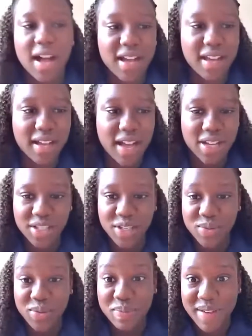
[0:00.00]
I
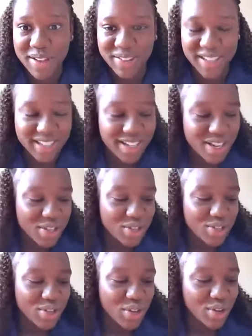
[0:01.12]
actually was with Mary.
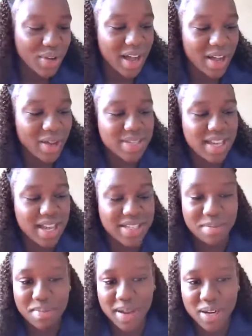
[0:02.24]
So I was at
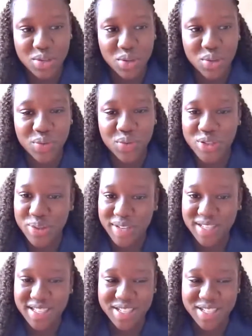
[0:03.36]
St. Bennett's Hall for
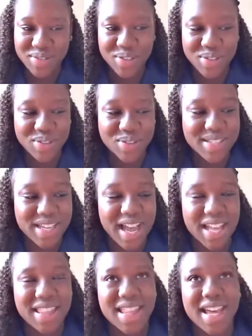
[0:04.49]
2 interviews,
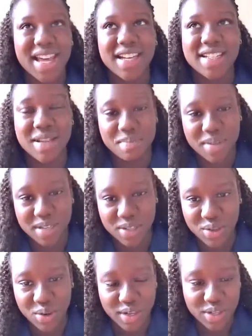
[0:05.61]
and then St. Peter's
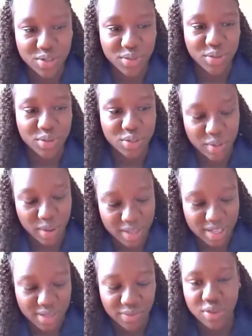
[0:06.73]
College for 2 other
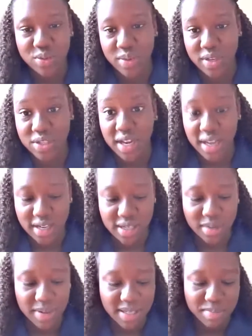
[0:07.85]
interviews, and I ended
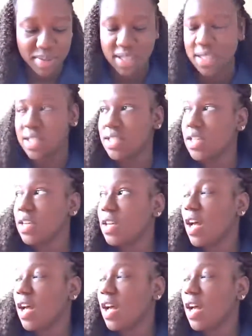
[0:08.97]
up at St. Peter's.